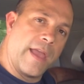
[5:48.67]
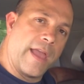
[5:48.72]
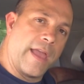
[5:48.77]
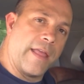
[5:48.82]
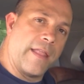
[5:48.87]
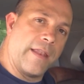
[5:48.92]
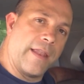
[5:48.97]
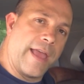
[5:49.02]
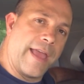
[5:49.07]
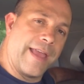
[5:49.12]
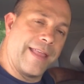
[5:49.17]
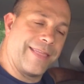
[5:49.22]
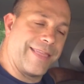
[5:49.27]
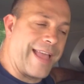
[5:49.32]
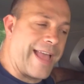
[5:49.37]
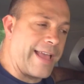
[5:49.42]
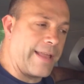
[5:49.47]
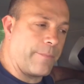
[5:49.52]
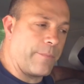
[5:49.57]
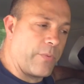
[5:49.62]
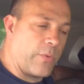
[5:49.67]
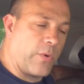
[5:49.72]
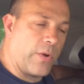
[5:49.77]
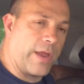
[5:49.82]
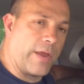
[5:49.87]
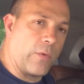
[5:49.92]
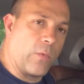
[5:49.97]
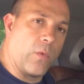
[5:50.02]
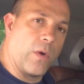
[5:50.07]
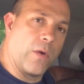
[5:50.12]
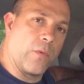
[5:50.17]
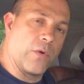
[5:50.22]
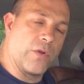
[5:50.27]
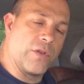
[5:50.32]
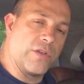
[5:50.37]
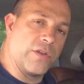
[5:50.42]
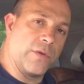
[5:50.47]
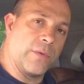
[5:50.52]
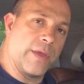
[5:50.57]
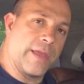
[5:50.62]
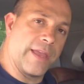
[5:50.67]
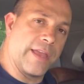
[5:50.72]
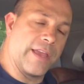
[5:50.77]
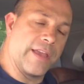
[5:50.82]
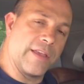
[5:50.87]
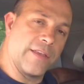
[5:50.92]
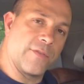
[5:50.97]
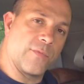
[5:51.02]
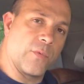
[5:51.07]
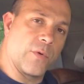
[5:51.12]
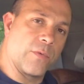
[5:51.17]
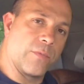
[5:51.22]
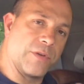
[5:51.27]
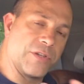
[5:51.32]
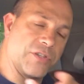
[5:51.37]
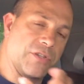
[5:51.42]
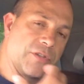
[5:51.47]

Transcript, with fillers: And at that point, what we're doing is we're